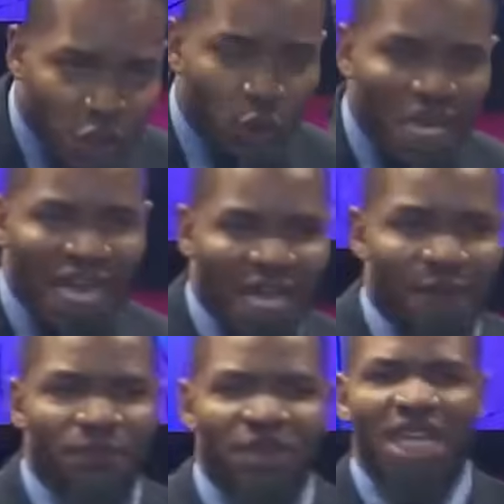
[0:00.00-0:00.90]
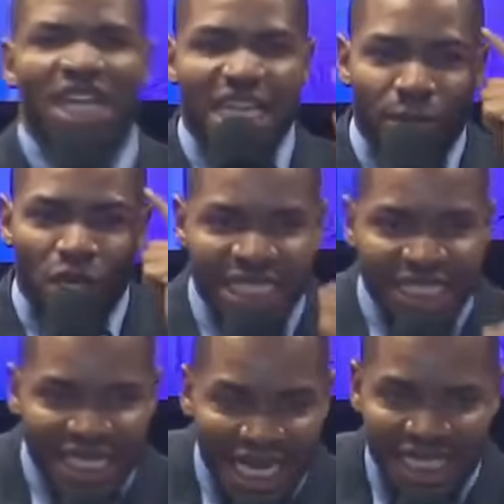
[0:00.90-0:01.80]
muscular, the
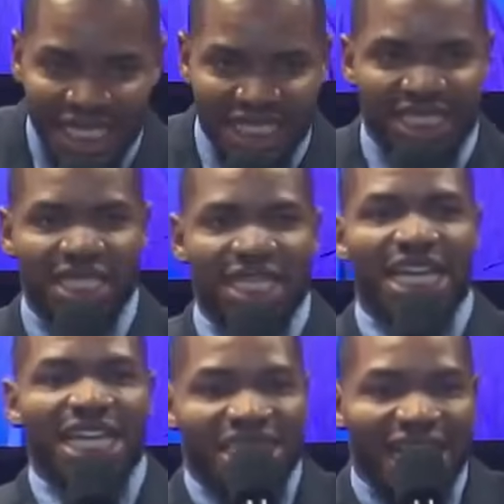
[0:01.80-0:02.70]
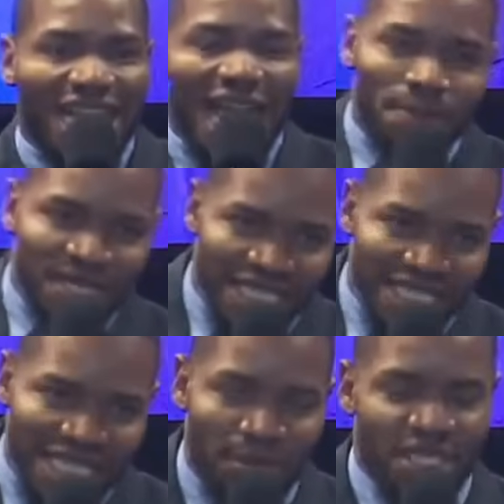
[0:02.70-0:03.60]
most intelligent, the
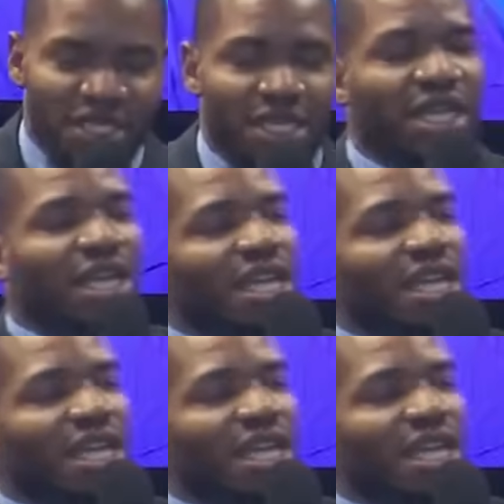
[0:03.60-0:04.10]
captain in army.